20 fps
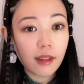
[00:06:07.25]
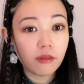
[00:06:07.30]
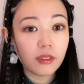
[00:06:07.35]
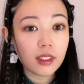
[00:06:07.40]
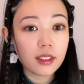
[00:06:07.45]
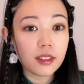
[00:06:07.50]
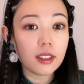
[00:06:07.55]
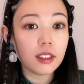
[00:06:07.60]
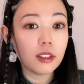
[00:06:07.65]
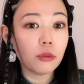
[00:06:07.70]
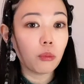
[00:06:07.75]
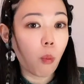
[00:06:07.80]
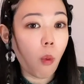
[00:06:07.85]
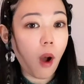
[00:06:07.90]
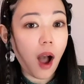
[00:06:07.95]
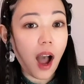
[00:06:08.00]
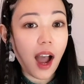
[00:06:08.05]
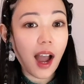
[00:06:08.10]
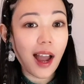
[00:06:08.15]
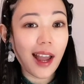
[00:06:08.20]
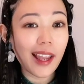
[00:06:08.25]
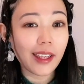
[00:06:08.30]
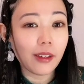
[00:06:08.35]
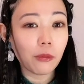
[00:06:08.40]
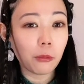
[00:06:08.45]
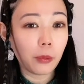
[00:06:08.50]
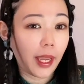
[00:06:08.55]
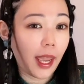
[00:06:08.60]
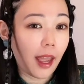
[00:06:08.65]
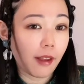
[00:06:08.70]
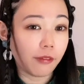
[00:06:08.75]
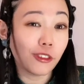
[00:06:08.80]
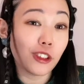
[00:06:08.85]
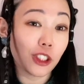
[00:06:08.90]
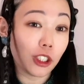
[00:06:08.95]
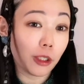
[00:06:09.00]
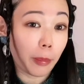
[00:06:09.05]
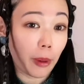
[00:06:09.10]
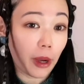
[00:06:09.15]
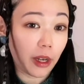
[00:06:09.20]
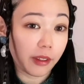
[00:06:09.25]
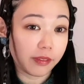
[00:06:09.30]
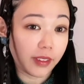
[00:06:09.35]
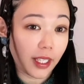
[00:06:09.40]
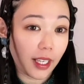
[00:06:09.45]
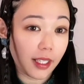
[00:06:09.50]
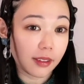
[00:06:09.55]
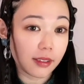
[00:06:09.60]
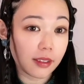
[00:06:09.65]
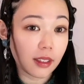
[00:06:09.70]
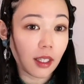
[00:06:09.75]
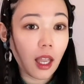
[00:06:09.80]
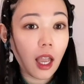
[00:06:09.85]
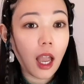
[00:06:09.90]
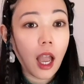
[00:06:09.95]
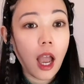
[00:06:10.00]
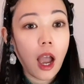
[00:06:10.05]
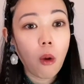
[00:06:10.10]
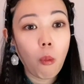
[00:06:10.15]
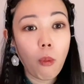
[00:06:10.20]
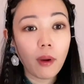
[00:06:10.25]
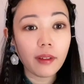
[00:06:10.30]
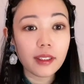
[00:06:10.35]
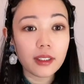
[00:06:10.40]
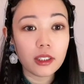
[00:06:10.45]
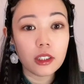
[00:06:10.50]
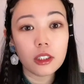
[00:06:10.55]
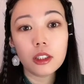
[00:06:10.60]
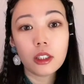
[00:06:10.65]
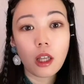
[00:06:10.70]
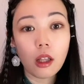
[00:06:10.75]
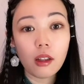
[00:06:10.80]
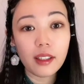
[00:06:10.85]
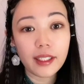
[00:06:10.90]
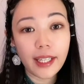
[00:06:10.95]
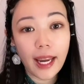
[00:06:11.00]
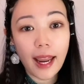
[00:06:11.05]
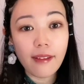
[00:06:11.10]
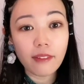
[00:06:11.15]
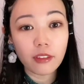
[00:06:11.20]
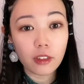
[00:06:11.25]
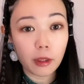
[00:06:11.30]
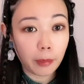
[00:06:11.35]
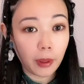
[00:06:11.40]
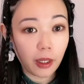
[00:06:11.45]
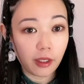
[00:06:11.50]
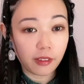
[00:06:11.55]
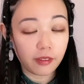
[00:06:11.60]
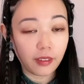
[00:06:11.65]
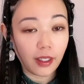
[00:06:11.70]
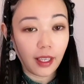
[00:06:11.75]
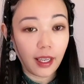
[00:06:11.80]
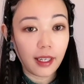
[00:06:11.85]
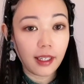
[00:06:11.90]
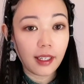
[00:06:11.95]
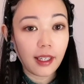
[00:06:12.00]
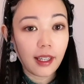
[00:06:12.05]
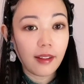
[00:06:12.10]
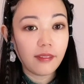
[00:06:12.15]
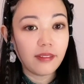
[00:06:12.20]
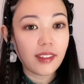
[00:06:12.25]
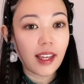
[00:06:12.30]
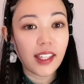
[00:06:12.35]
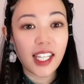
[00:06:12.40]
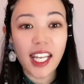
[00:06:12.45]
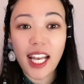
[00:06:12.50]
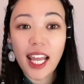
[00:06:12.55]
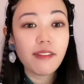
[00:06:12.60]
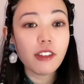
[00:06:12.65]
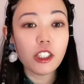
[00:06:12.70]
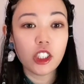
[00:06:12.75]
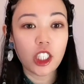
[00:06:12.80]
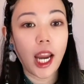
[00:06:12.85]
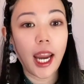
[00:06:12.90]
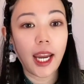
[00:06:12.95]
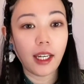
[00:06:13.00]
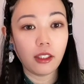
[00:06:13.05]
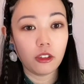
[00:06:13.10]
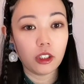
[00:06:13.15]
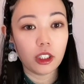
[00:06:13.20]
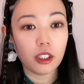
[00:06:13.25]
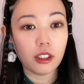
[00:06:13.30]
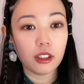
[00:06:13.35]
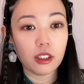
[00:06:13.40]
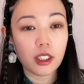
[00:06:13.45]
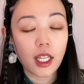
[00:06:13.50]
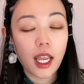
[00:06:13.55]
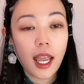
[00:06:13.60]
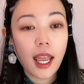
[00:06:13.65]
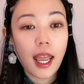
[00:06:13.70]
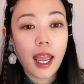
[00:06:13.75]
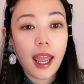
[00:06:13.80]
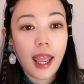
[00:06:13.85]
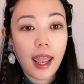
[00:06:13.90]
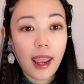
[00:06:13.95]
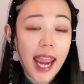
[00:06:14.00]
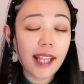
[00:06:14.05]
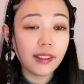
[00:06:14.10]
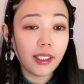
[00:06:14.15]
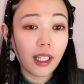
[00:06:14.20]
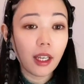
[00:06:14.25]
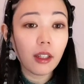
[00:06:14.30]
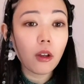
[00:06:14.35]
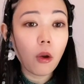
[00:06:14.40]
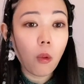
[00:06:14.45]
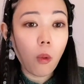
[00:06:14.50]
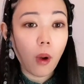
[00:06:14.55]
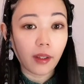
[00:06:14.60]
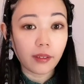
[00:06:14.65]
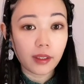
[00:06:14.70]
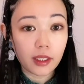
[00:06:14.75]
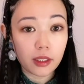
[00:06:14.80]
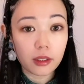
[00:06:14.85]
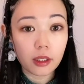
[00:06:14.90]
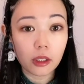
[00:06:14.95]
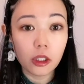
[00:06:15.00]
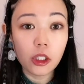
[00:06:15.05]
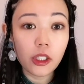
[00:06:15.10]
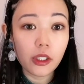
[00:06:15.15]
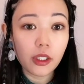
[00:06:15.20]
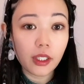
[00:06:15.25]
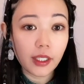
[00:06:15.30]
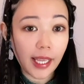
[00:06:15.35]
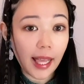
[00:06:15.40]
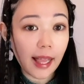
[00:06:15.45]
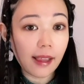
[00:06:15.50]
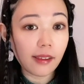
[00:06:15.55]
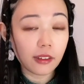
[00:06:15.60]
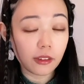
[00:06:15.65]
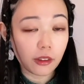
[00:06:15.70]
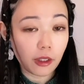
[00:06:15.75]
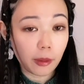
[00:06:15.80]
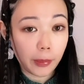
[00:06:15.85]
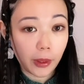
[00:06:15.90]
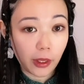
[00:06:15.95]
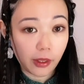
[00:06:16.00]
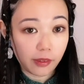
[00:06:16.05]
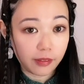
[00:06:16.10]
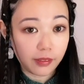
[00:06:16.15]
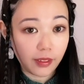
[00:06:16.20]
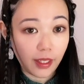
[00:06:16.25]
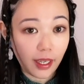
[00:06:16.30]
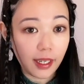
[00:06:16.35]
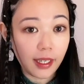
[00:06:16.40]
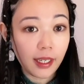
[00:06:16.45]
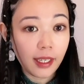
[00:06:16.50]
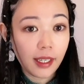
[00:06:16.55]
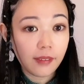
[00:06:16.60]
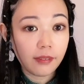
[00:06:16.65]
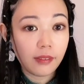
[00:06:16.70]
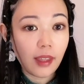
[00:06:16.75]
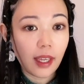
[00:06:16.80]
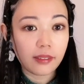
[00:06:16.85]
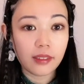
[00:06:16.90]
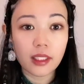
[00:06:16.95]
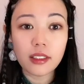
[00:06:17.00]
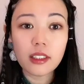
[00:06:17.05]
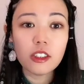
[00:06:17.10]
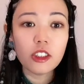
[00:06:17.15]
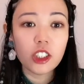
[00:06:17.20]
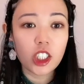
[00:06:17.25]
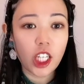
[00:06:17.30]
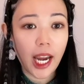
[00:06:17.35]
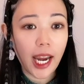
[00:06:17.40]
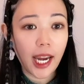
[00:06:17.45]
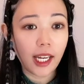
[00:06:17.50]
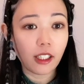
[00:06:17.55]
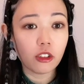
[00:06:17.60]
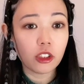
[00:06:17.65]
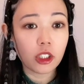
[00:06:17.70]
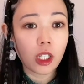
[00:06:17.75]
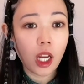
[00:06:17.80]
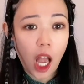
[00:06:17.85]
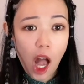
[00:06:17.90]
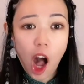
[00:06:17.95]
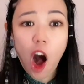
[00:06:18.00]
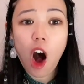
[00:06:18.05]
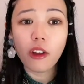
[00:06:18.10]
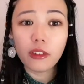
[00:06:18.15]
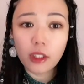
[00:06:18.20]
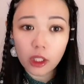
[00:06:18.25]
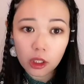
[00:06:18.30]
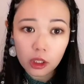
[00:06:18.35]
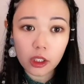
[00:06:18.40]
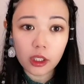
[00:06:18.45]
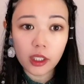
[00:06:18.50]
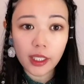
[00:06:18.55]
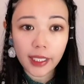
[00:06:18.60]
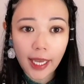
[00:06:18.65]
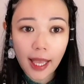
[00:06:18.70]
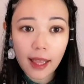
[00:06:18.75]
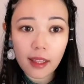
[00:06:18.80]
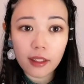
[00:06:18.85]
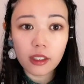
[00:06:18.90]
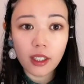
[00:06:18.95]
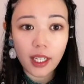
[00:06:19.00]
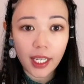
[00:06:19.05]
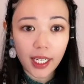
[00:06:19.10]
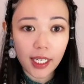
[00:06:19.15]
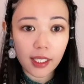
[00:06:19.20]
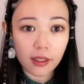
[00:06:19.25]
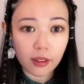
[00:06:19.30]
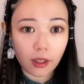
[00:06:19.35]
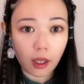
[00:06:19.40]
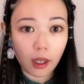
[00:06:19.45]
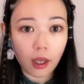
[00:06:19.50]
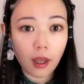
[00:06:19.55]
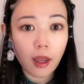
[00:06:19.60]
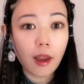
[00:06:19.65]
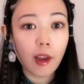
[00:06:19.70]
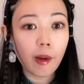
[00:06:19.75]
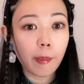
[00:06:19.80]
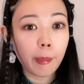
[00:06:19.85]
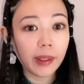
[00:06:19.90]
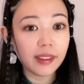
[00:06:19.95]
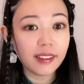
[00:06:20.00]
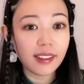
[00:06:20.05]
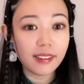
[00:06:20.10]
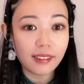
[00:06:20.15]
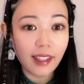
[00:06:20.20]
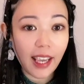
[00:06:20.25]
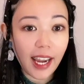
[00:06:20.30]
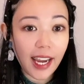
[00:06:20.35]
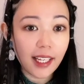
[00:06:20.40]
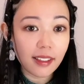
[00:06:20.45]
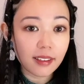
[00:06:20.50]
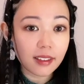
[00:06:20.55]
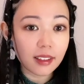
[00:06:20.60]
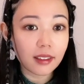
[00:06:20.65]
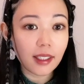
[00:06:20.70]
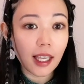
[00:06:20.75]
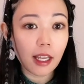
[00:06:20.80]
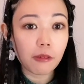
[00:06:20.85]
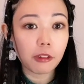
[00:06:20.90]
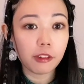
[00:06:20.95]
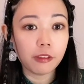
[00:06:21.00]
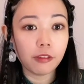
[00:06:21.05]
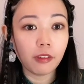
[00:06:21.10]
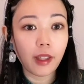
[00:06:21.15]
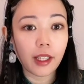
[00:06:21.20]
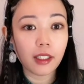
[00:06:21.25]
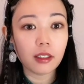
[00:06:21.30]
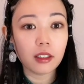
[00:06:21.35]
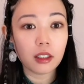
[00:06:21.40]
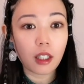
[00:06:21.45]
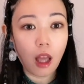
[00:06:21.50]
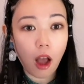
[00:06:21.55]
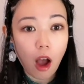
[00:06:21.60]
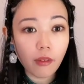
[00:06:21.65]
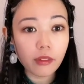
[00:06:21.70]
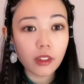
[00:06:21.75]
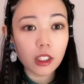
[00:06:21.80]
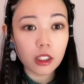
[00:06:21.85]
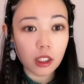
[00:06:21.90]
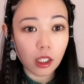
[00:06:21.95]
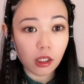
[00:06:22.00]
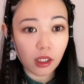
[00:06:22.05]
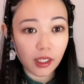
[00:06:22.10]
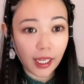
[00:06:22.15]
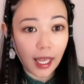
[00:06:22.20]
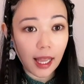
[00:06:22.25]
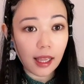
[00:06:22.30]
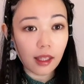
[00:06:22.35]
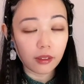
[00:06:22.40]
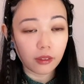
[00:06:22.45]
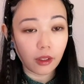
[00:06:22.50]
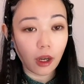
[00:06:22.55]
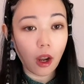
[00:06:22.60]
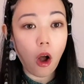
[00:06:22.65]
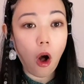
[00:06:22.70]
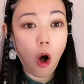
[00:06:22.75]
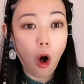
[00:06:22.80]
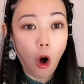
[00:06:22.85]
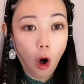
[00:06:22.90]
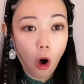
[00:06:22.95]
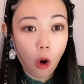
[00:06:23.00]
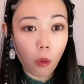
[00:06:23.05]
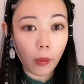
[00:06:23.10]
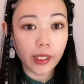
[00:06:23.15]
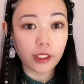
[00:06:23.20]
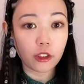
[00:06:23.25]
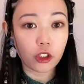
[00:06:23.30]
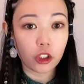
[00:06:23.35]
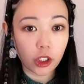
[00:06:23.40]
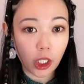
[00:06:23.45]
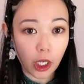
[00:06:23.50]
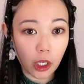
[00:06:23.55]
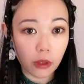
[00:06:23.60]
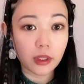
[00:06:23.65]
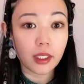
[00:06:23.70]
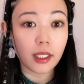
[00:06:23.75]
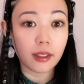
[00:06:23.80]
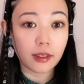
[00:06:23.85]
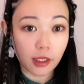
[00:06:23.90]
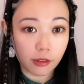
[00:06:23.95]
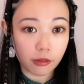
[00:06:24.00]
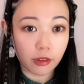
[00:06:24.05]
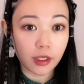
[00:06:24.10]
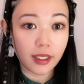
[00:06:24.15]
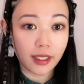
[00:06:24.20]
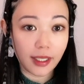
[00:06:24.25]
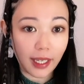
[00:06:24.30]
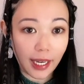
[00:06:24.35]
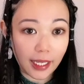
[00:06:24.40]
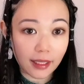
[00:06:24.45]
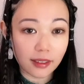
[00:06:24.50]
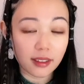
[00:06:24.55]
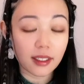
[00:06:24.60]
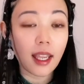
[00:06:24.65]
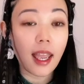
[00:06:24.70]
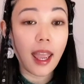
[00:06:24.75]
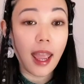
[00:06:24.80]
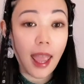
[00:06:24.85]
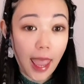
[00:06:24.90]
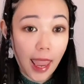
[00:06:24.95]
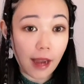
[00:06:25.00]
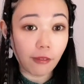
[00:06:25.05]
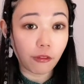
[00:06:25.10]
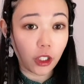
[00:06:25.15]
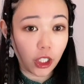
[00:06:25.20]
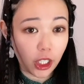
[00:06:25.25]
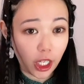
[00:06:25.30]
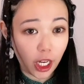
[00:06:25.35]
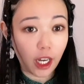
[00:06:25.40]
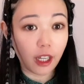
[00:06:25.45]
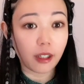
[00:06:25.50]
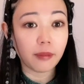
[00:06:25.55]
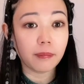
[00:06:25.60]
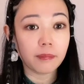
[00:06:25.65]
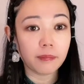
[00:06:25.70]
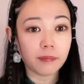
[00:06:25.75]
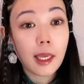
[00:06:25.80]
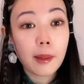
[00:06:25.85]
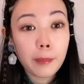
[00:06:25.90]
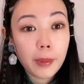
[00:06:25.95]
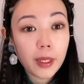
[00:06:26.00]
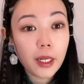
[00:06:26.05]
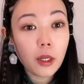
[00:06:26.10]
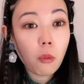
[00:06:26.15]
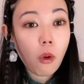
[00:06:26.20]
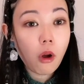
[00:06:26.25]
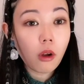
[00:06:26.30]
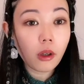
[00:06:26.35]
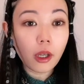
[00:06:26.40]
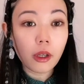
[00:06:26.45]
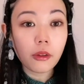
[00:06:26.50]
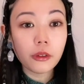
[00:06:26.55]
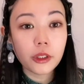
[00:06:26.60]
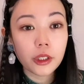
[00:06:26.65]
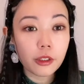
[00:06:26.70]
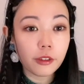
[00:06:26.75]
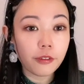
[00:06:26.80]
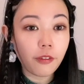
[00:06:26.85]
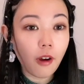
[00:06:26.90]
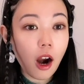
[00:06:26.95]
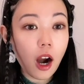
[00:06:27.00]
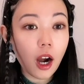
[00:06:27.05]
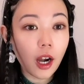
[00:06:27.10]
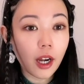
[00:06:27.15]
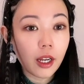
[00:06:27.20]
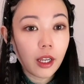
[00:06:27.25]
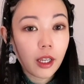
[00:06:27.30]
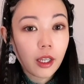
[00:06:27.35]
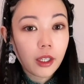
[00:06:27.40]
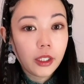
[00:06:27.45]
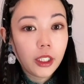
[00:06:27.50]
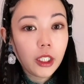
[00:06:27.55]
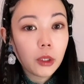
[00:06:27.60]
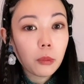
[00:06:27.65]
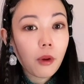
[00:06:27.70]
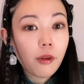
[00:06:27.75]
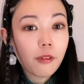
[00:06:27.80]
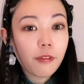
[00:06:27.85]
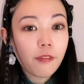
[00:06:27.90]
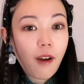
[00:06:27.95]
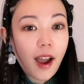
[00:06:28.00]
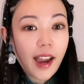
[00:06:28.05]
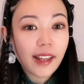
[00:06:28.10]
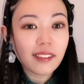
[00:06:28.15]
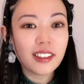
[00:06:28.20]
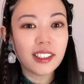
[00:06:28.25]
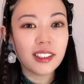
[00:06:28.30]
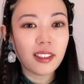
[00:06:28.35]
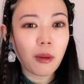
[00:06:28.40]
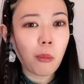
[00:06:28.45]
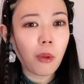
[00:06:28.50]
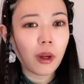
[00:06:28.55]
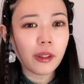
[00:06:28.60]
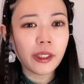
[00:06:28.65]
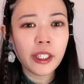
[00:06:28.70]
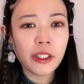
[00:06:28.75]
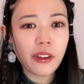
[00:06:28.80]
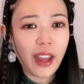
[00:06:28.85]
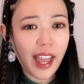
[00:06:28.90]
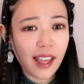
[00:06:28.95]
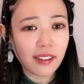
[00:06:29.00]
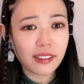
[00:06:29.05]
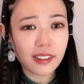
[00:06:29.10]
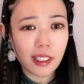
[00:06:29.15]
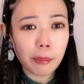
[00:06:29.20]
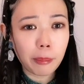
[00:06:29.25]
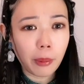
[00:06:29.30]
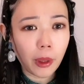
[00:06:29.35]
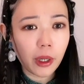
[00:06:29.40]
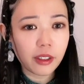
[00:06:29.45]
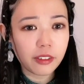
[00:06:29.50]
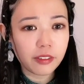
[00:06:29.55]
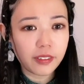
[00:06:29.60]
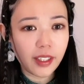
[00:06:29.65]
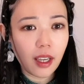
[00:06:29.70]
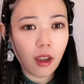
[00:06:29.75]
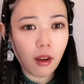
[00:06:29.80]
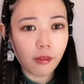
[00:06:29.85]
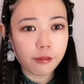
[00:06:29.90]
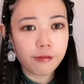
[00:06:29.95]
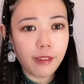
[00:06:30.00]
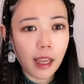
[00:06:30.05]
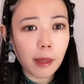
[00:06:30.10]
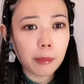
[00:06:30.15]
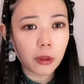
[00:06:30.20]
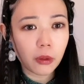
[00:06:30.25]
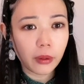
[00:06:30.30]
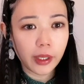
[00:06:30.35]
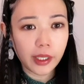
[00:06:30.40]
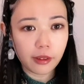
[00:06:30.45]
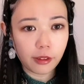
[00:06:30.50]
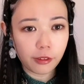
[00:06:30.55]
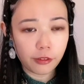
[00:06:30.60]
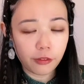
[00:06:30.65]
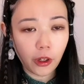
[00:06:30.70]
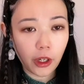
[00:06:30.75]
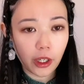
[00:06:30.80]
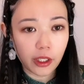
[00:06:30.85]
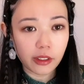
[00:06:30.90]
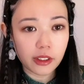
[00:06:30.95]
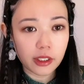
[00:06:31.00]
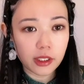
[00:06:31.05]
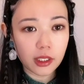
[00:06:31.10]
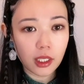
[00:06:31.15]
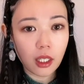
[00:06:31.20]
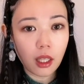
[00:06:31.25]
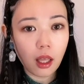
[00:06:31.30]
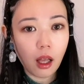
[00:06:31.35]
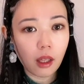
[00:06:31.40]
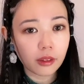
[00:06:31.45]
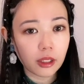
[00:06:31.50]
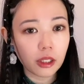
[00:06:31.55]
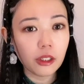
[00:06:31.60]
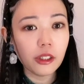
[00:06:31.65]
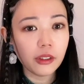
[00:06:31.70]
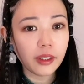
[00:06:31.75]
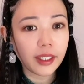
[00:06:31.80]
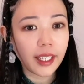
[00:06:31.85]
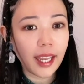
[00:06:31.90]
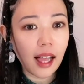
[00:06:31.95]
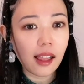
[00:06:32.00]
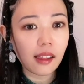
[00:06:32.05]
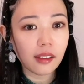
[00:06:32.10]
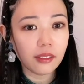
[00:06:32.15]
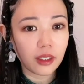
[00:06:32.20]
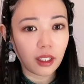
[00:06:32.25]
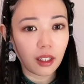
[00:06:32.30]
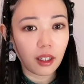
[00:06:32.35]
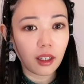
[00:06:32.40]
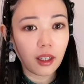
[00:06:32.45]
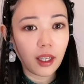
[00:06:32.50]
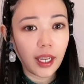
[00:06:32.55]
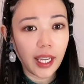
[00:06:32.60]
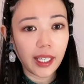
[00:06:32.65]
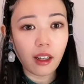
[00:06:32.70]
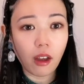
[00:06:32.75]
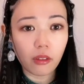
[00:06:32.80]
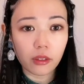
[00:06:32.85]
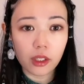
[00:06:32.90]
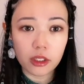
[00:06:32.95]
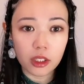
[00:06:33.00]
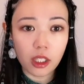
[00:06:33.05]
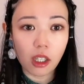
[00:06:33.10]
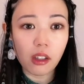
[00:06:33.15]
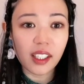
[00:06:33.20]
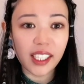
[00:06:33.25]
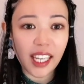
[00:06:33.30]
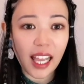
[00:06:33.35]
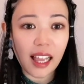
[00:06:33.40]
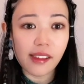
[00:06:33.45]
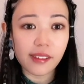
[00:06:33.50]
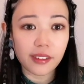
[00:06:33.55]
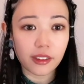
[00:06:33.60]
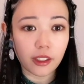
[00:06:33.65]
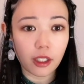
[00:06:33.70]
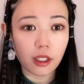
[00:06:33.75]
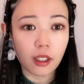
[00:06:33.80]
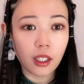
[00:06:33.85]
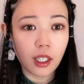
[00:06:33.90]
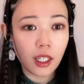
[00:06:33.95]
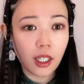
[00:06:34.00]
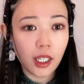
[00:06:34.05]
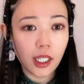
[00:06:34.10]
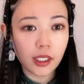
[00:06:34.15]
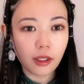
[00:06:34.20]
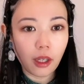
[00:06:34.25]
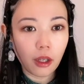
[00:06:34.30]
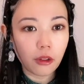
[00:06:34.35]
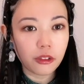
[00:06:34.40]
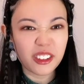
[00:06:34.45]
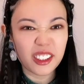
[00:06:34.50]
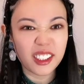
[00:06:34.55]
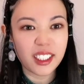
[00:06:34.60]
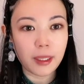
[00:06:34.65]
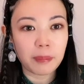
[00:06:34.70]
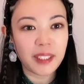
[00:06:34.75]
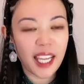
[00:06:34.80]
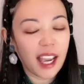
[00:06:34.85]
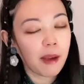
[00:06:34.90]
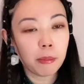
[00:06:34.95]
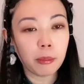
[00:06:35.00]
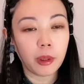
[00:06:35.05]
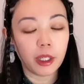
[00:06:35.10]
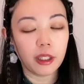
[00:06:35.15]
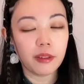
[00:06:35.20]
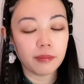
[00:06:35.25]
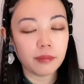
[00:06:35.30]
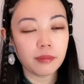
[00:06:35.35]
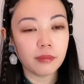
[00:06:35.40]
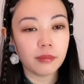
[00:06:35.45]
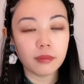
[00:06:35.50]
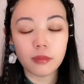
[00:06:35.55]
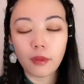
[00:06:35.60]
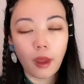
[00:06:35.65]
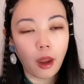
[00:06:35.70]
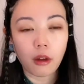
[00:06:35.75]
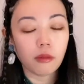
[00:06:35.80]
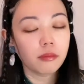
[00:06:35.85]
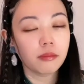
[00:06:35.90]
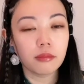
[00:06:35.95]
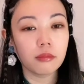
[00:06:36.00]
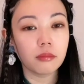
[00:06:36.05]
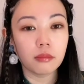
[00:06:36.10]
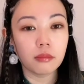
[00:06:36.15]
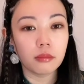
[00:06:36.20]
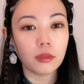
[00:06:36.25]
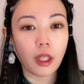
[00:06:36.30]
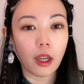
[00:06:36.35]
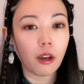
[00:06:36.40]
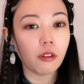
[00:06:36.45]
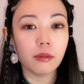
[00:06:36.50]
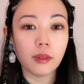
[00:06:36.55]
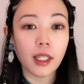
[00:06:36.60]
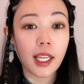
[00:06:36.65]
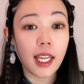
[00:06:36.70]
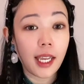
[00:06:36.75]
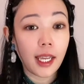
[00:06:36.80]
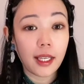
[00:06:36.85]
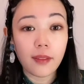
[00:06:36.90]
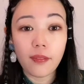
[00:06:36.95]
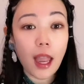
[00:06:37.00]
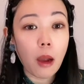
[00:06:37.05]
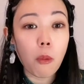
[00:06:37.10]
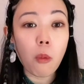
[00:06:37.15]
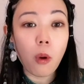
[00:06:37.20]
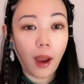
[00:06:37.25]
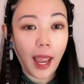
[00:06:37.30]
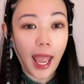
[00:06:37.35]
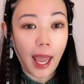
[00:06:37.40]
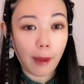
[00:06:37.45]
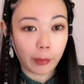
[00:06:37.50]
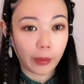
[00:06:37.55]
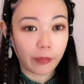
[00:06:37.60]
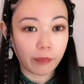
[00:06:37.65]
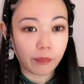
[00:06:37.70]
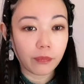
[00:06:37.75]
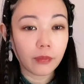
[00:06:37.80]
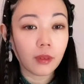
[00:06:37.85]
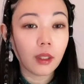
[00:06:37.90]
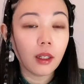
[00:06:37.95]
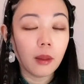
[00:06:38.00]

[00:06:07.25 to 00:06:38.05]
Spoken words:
This is why we have two birthdays. One is the solar calendar birthday that never changes, and the other one is the lunar calendar birthday that doesn't change on the lunar calendar either. But the date that reflects on the solar calendar always shows a different date every year. But it won't go too far. You won't find someone who has a birthday on February the 1st on the lunar calendar, and on the solar calendar it goes to September. No, that won't happen.